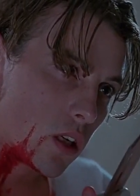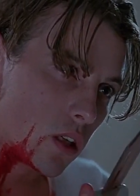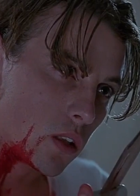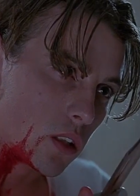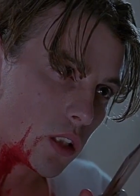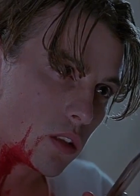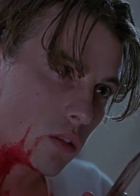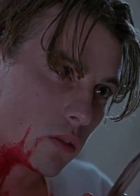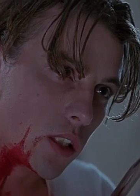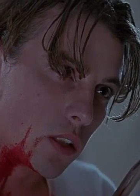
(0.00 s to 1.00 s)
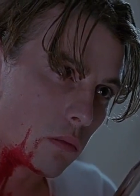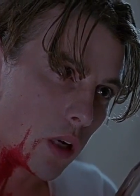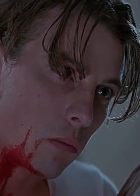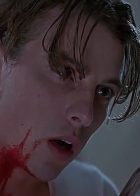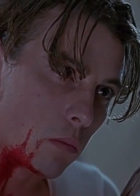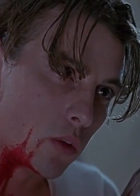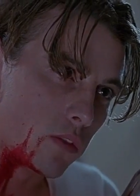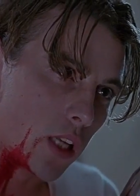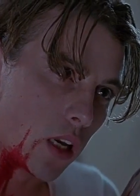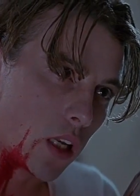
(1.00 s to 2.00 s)
She's the reason my mom moved
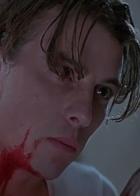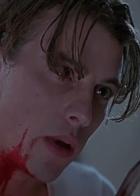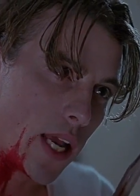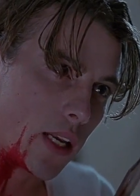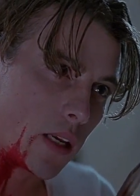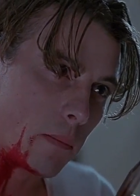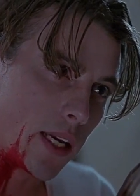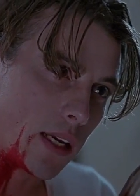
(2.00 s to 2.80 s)
out and abandoned me.